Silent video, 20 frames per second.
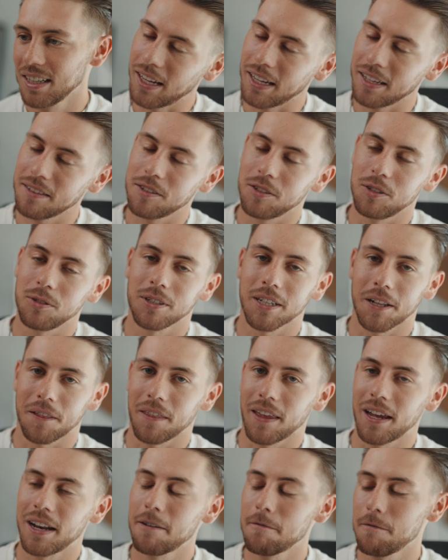and you
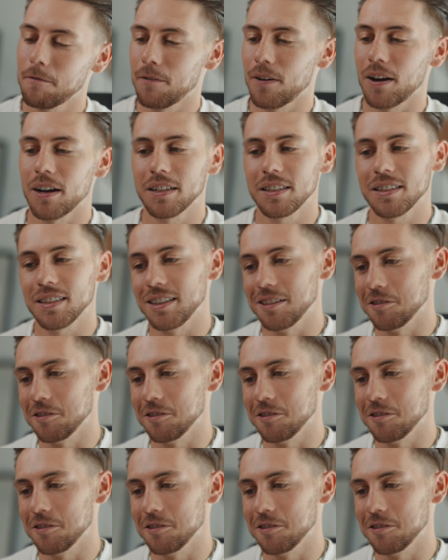can then find